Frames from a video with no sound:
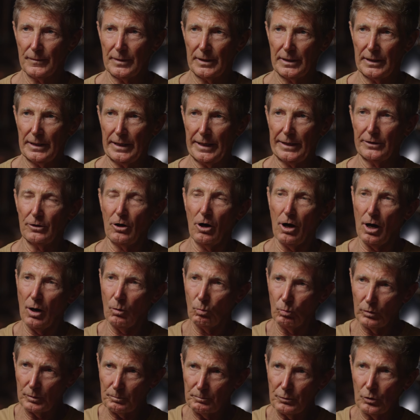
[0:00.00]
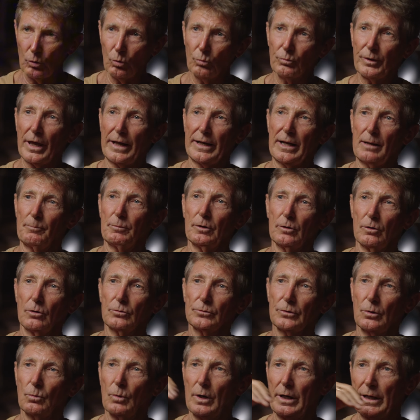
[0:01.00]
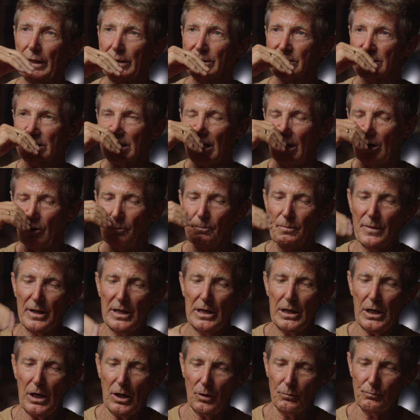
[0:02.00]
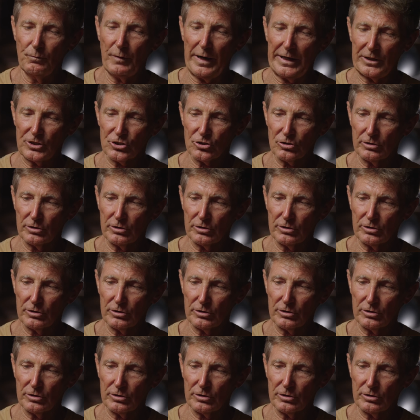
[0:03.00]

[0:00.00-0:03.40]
And I would build that up along the way. So eventually